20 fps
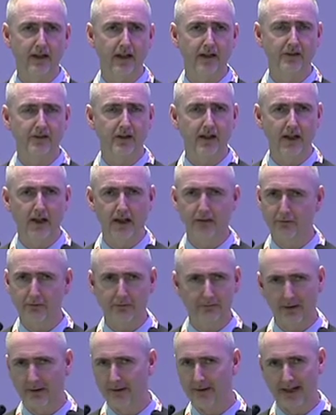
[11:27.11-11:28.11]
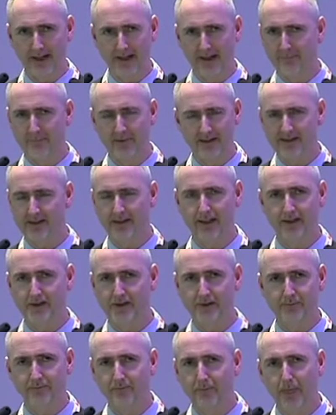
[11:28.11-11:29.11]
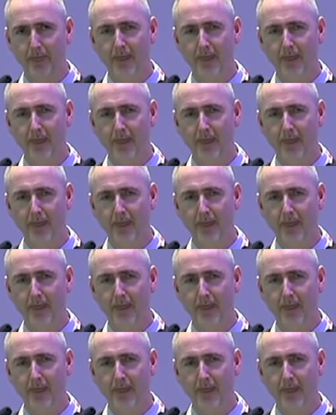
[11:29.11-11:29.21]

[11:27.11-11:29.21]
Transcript: insulation.